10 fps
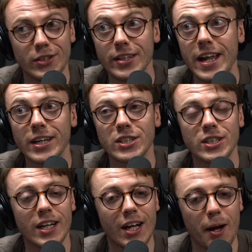next
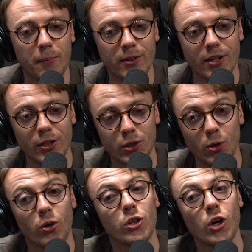day happened, and I
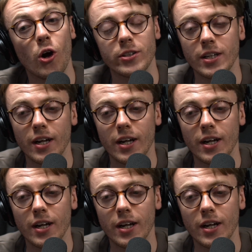thought, God.